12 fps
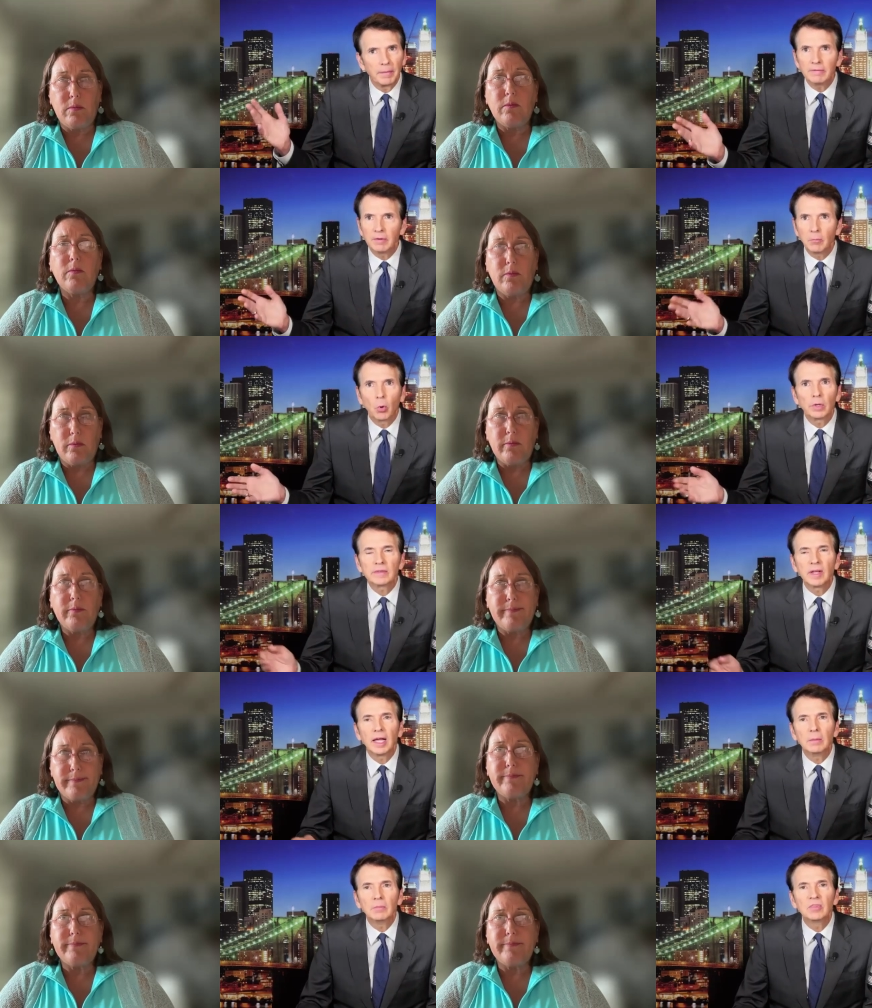Speaker 1: even more
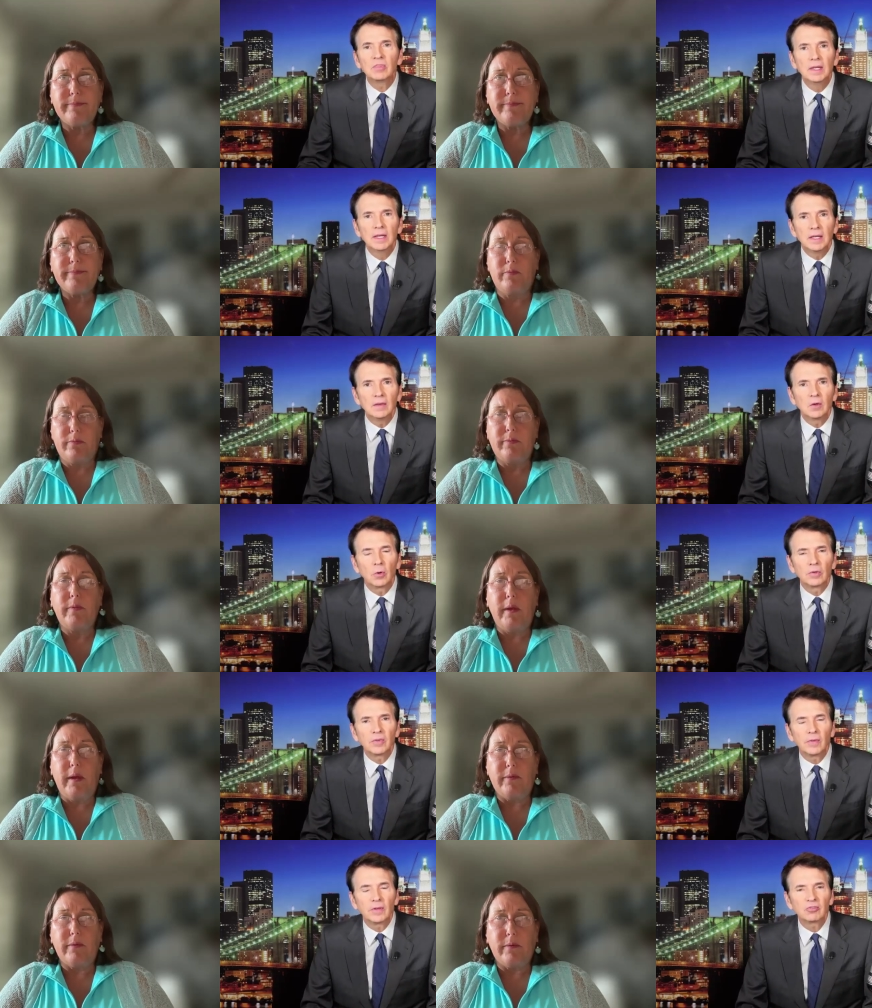times in the
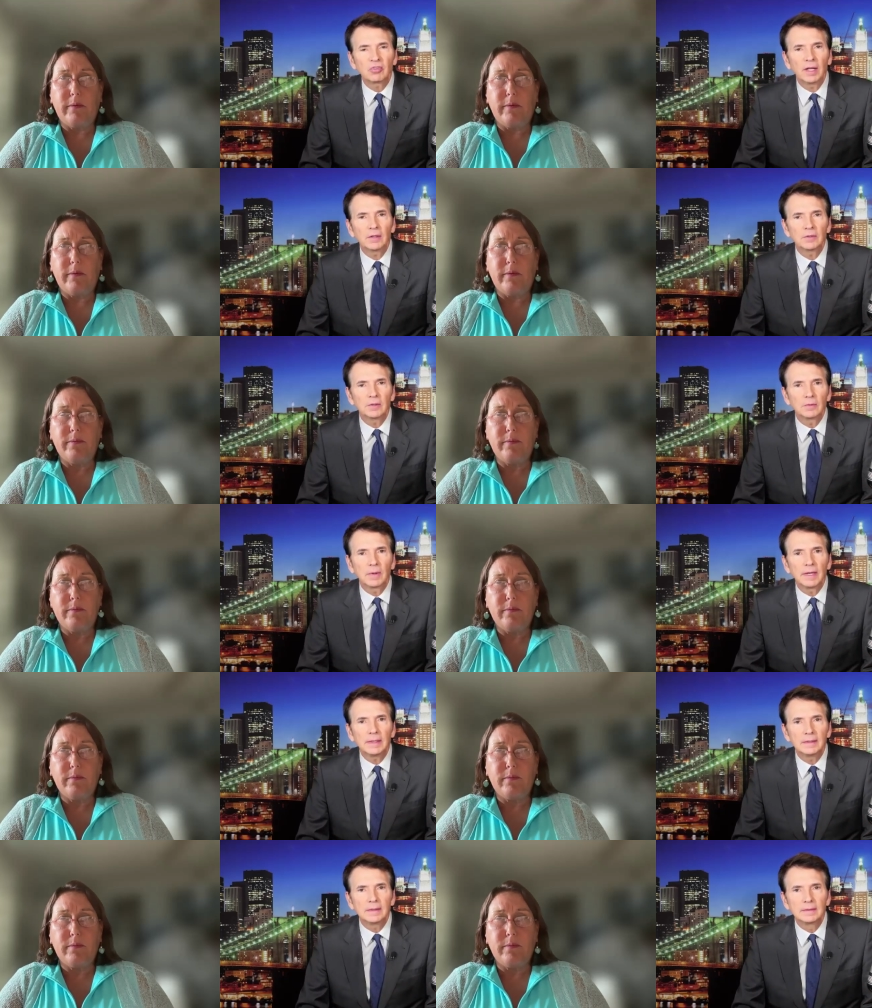course of their childhood,
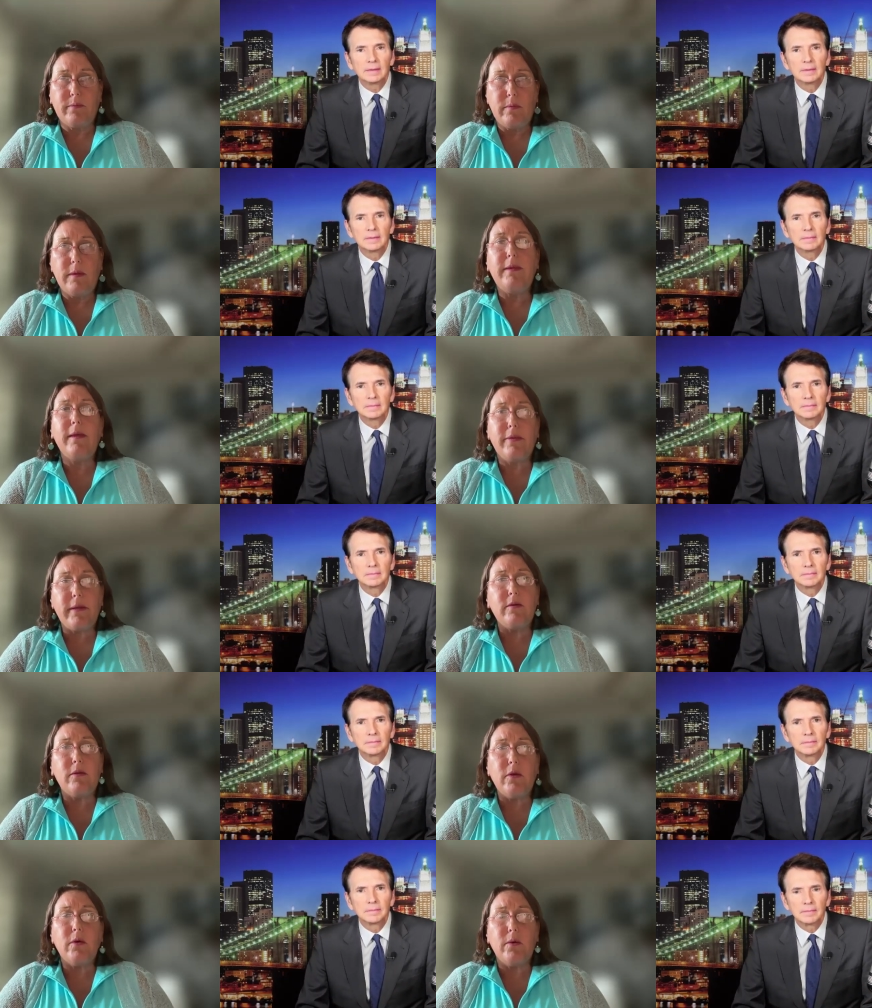right?
Speaker 2: Yeah, they
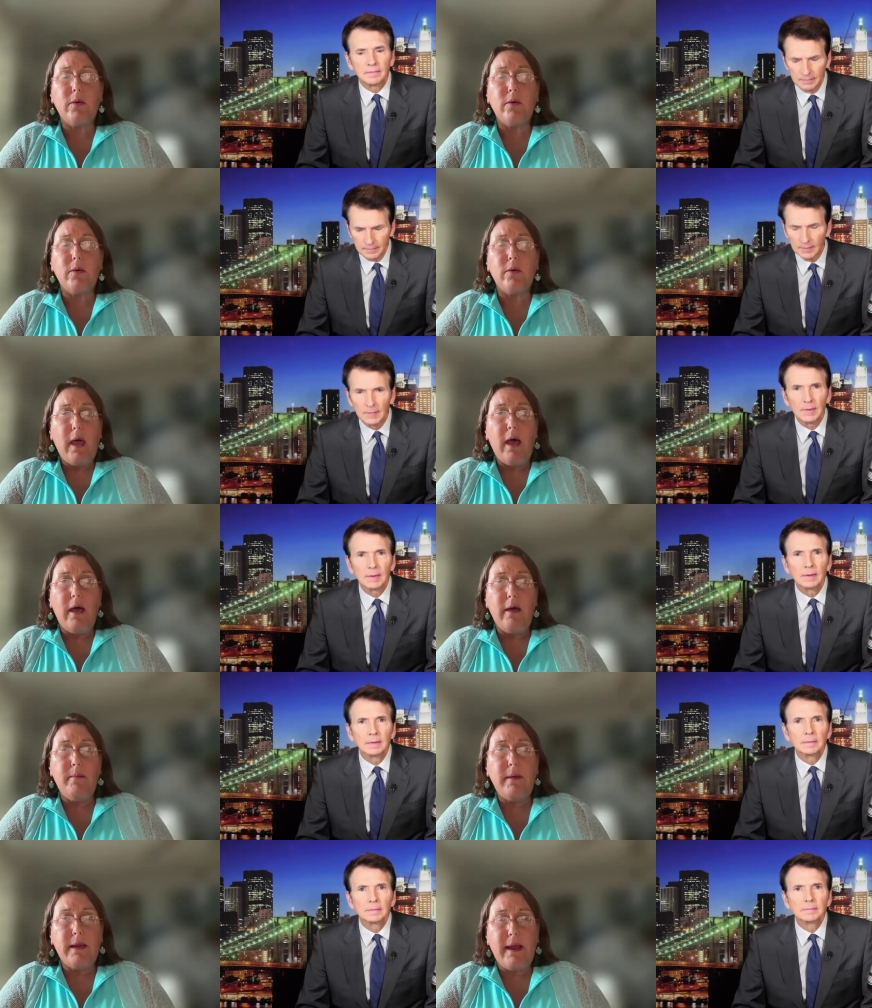do.
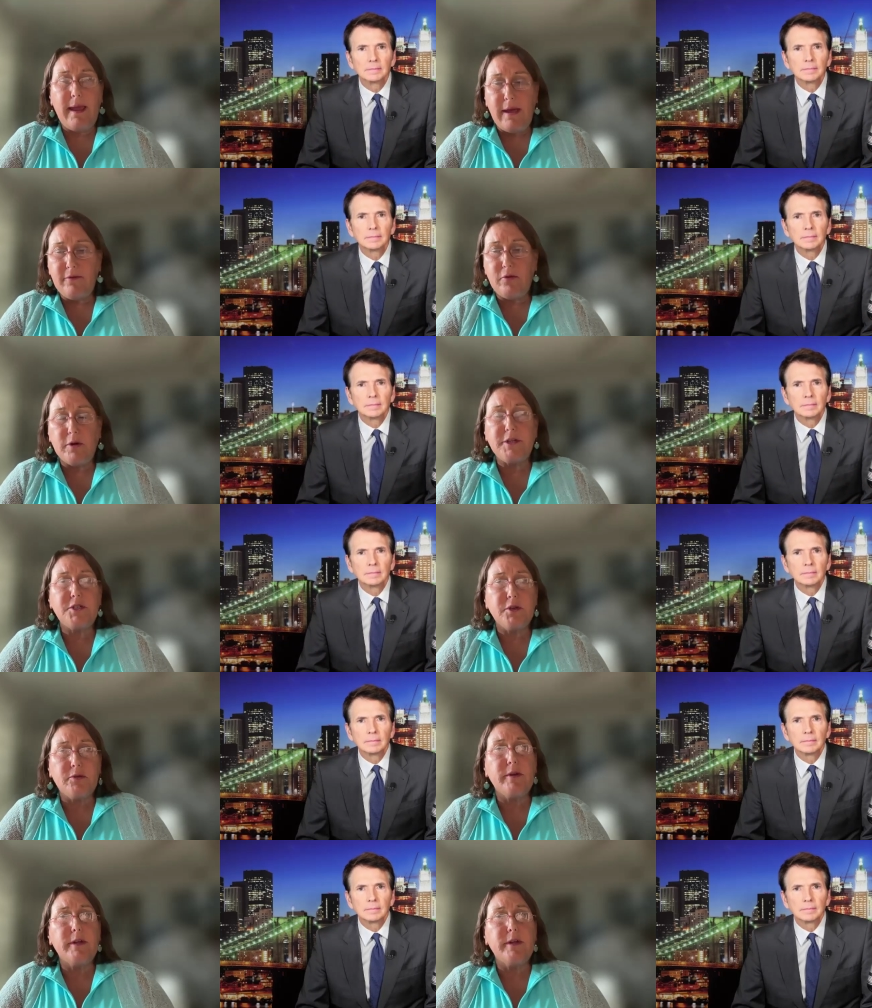Um, and I had four
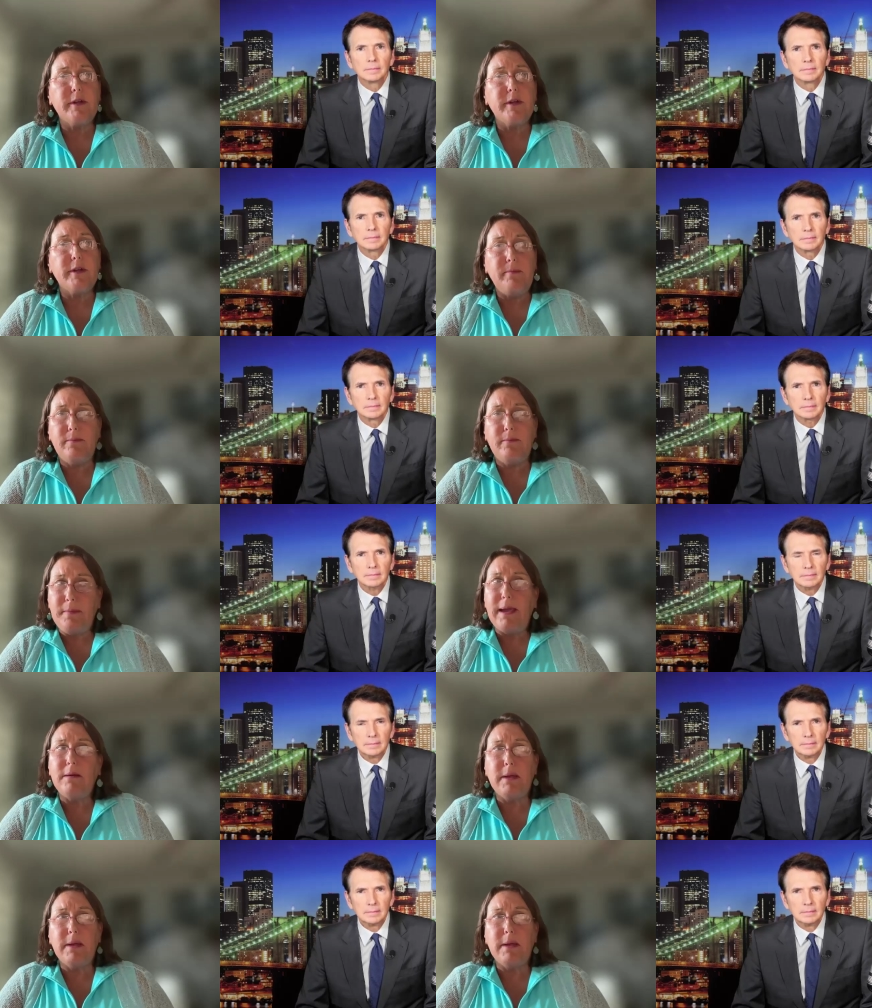children. We
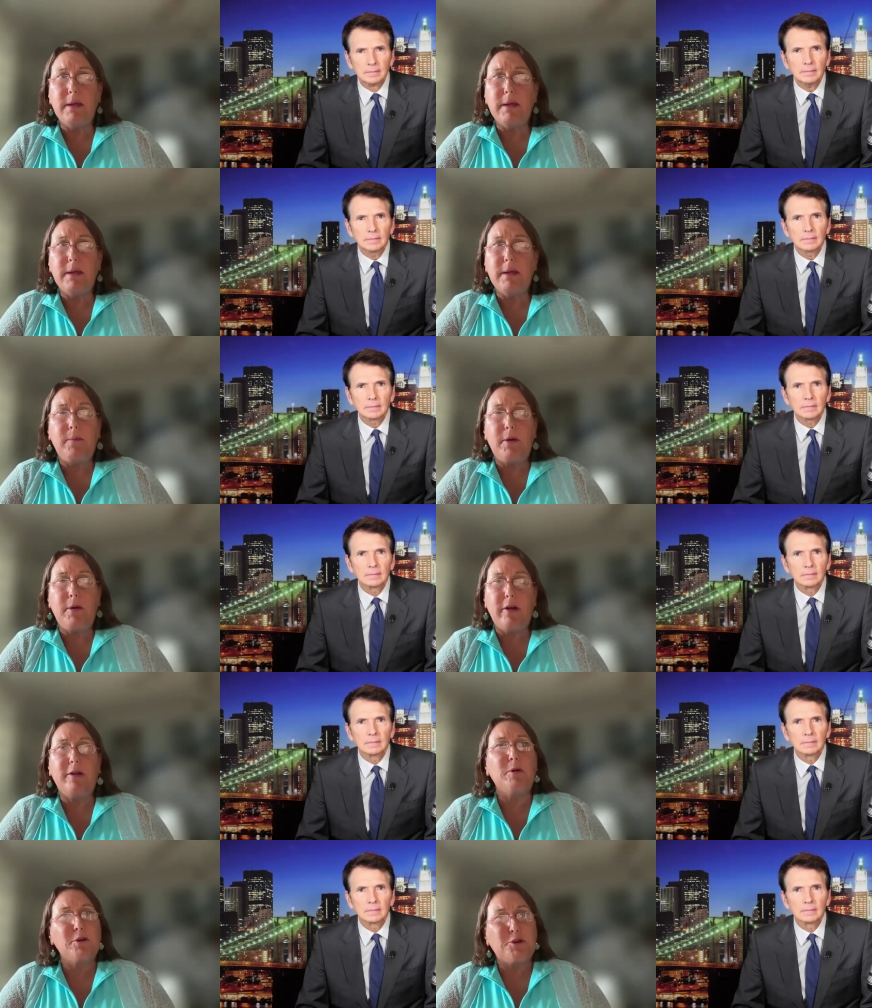made many moves. I married
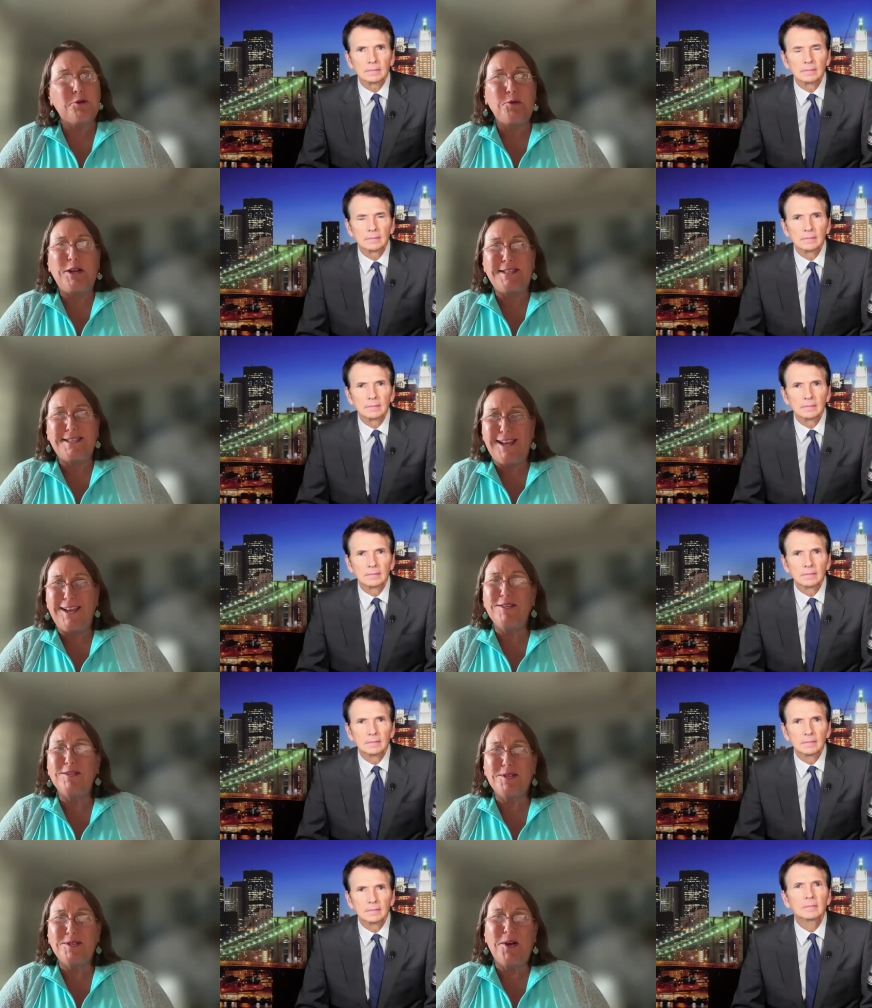a merchant marine
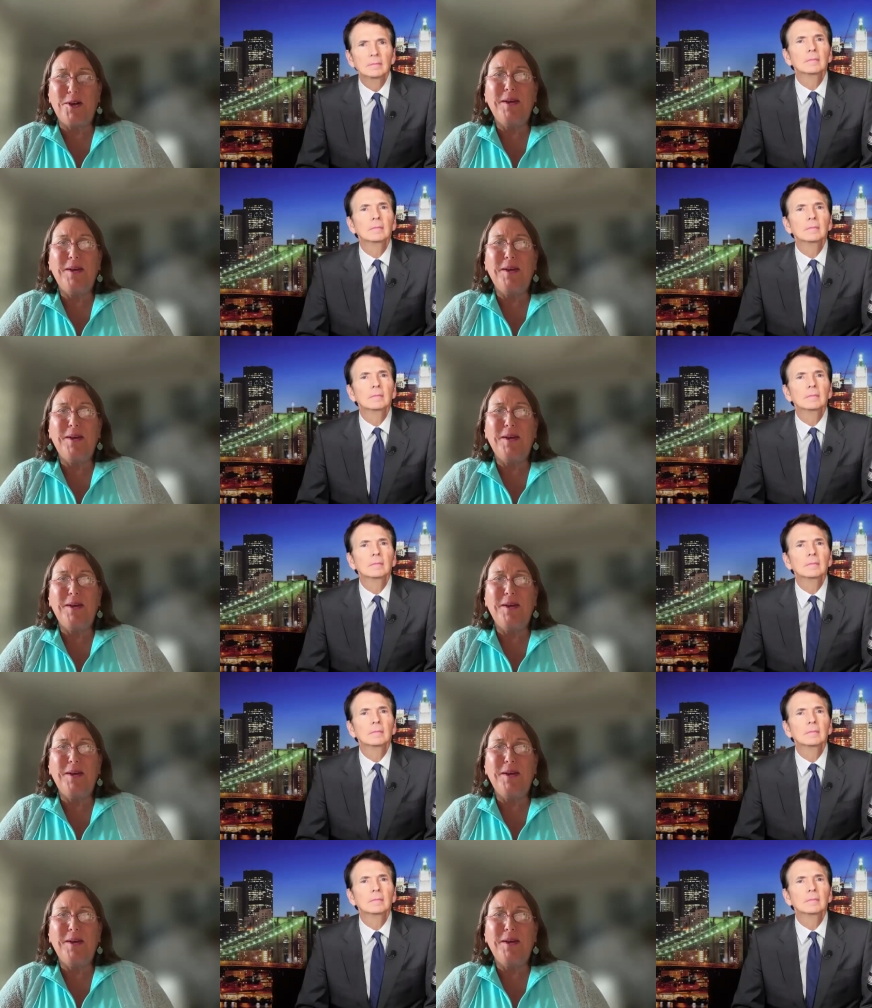sailor, so